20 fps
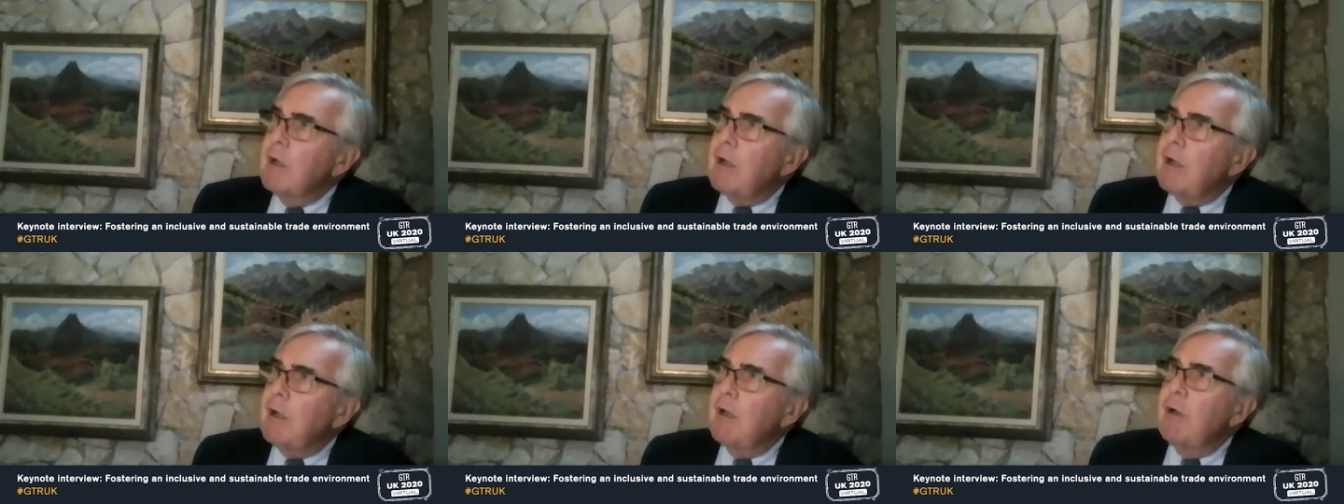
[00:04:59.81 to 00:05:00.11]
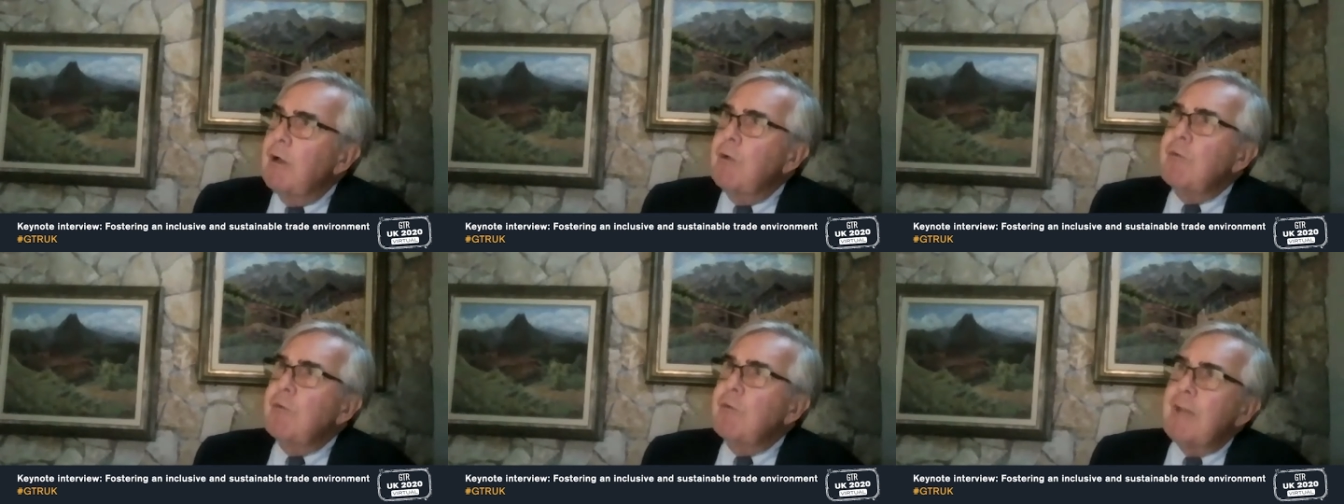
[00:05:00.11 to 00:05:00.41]

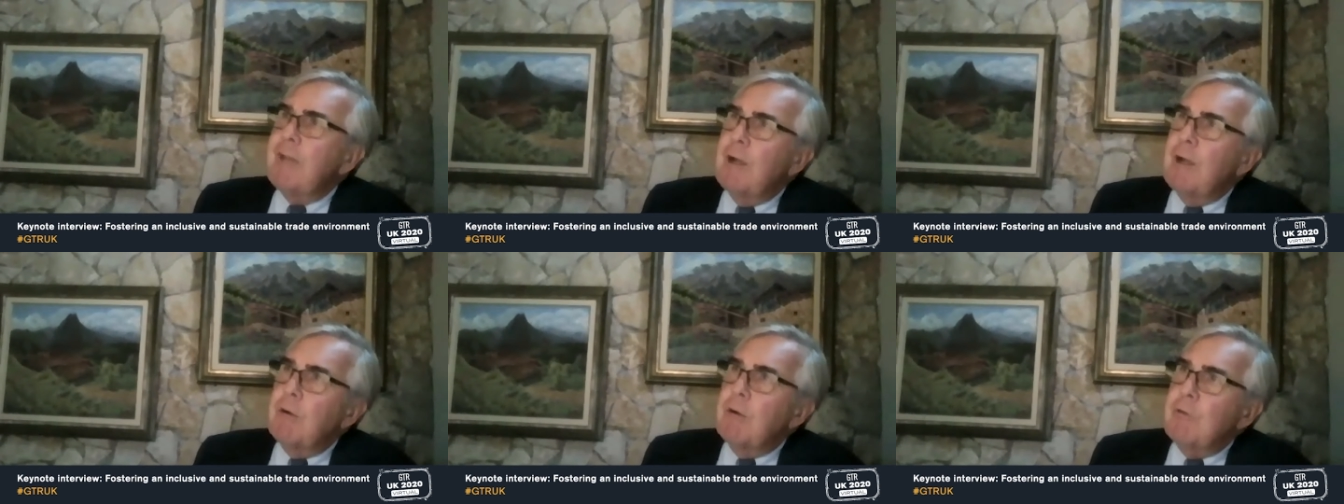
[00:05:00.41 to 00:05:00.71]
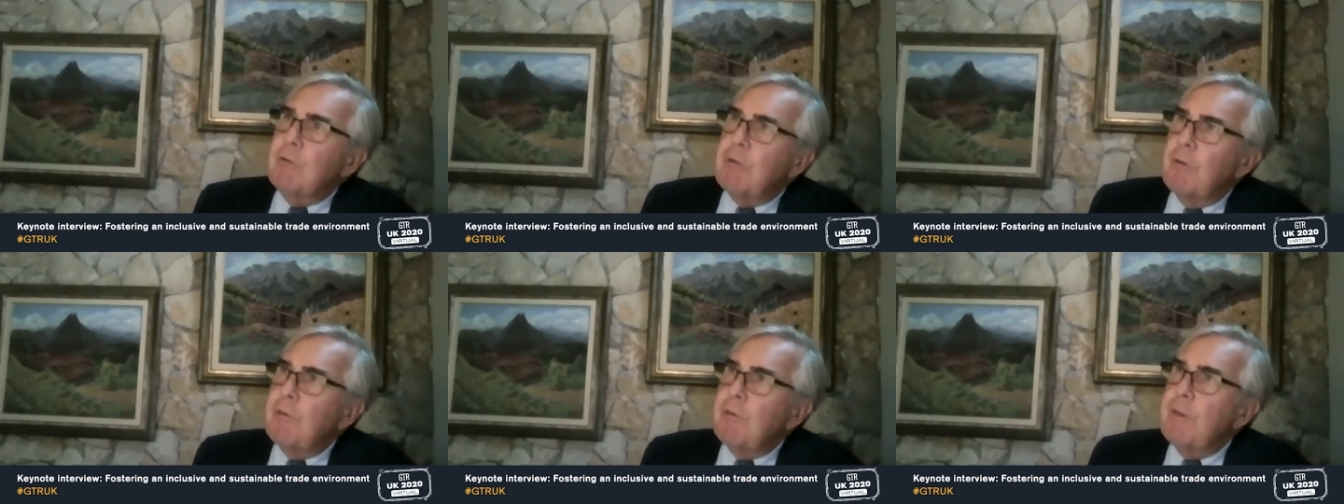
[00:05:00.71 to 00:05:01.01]
close
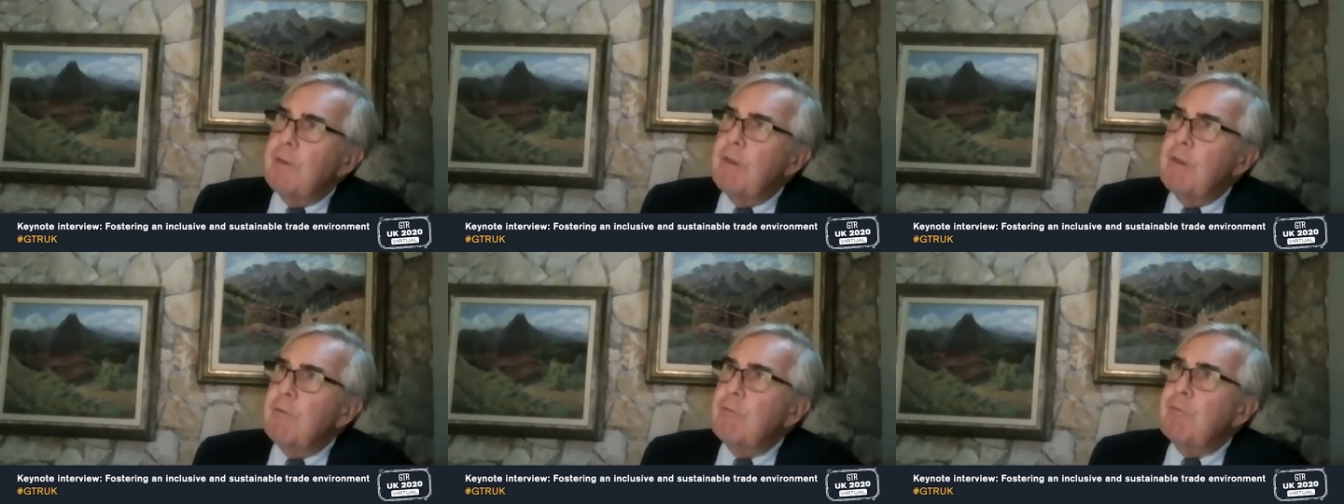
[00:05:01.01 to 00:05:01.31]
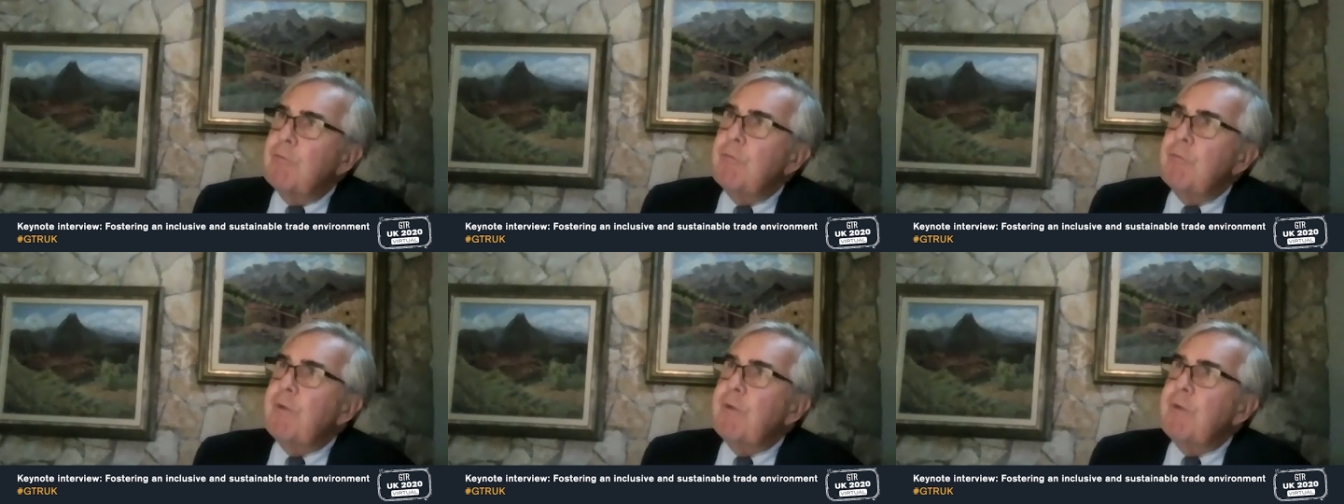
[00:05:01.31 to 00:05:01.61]
out on the
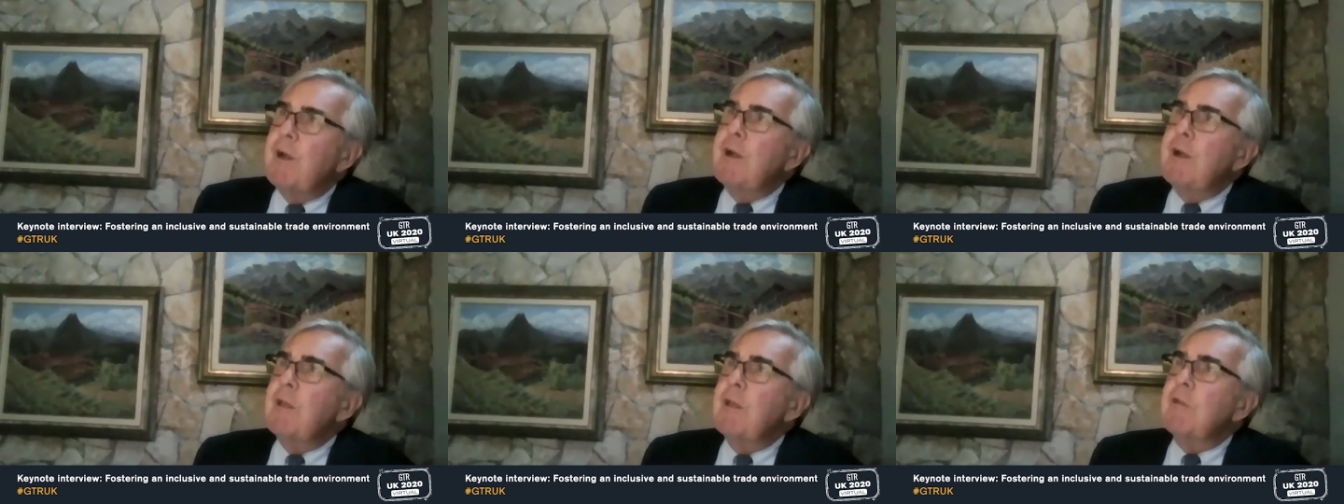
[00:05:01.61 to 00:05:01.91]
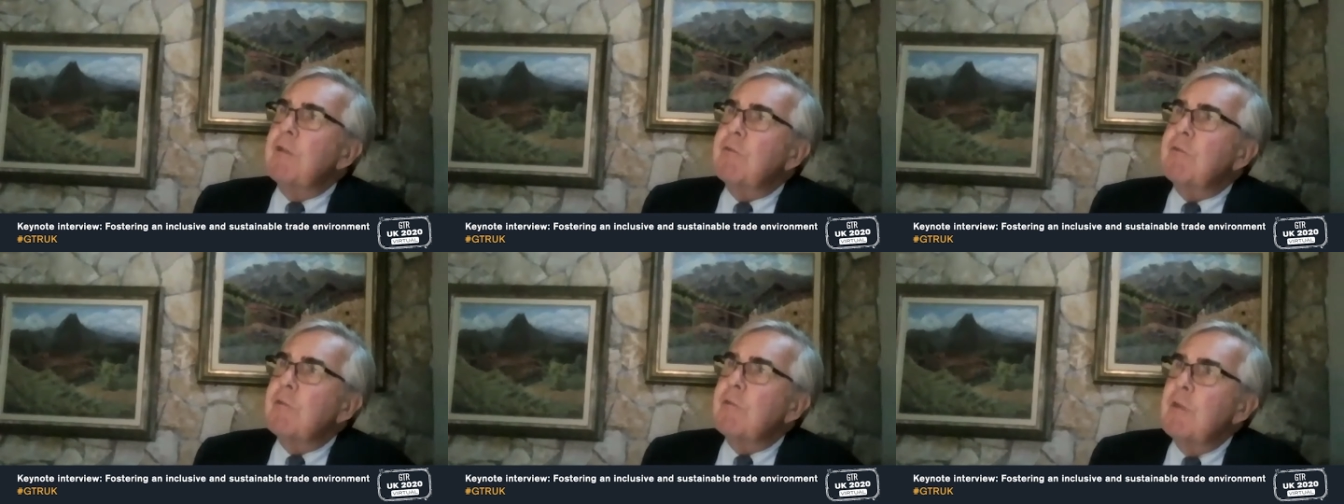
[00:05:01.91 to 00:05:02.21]

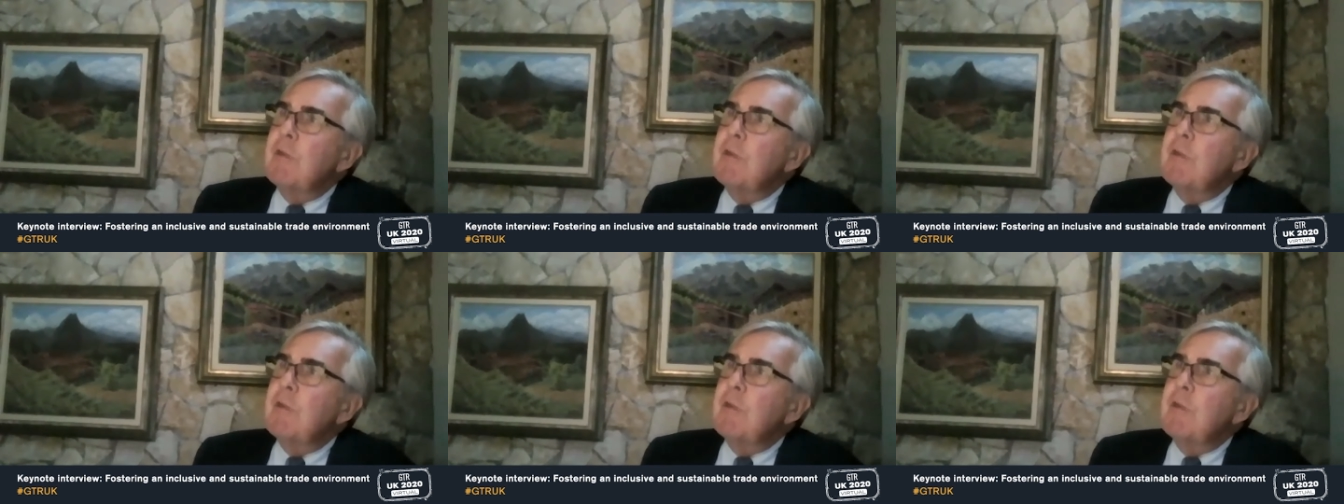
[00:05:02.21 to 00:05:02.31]
various